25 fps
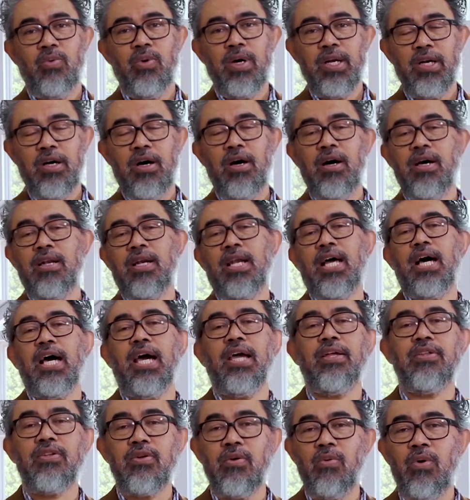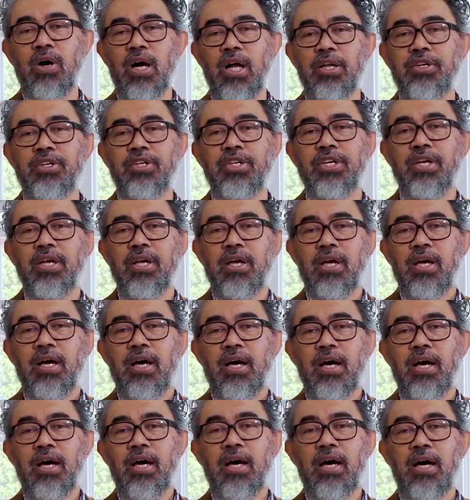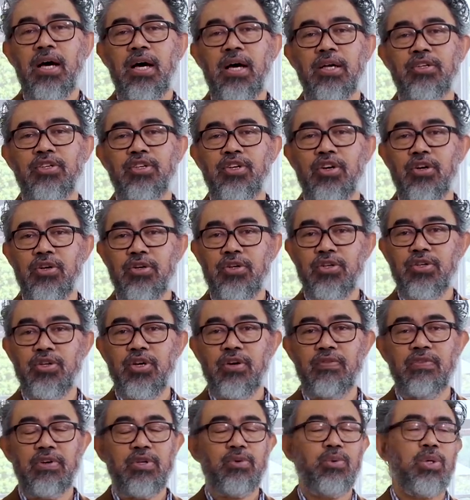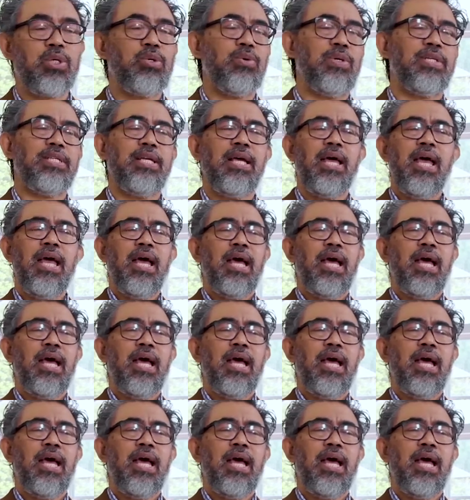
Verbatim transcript: went online to watch uh, a church service, which was